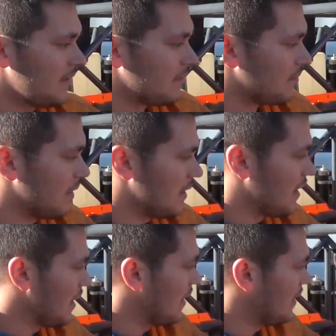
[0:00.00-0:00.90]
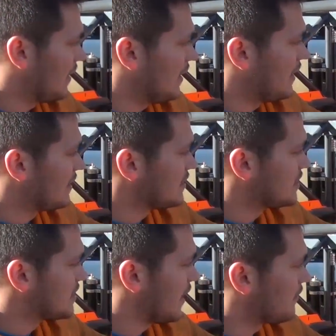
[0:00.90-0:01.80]
really it's
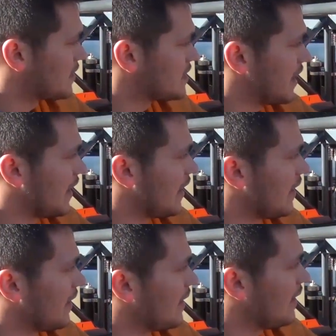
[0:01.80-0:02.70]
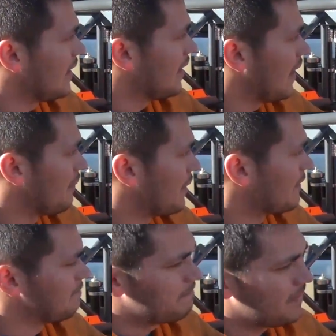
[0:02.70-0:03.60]
tough to say. I mean,
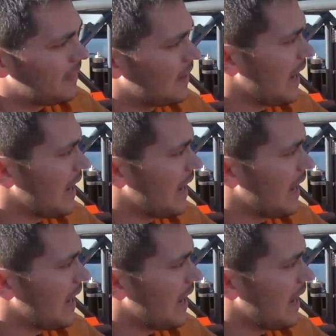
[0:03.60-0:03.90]
there